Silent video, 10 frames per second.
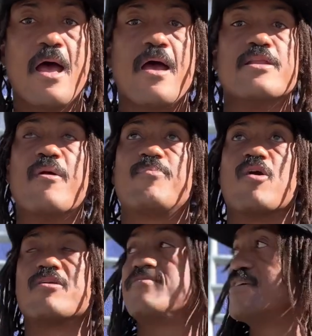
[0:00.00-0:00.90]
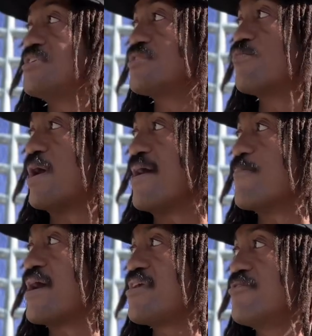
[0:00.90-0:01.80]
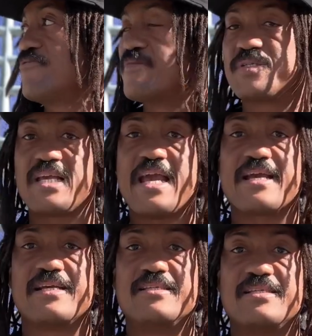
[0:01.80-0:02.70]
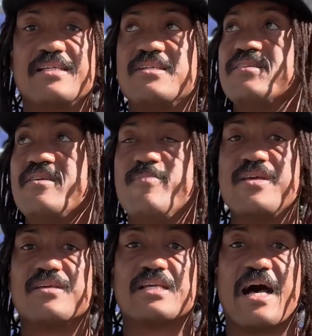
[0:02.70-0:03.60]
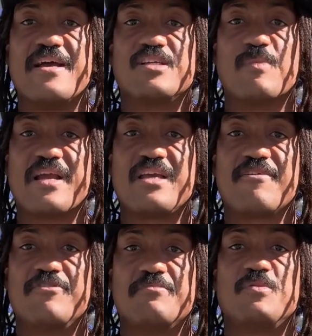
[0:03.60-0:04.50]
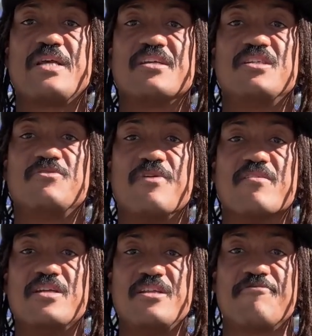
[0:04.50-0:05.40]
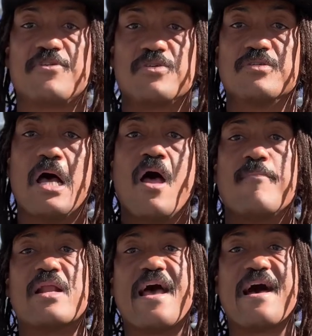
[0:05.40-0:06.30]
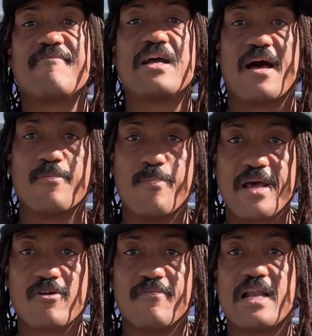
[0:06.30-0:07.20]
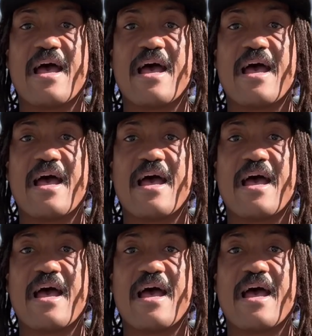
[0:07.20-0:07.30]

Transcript: Now, part of this is why my heel flips can't consistently be as high as my kick flips, because it's very difficult, but I have gotten better of it.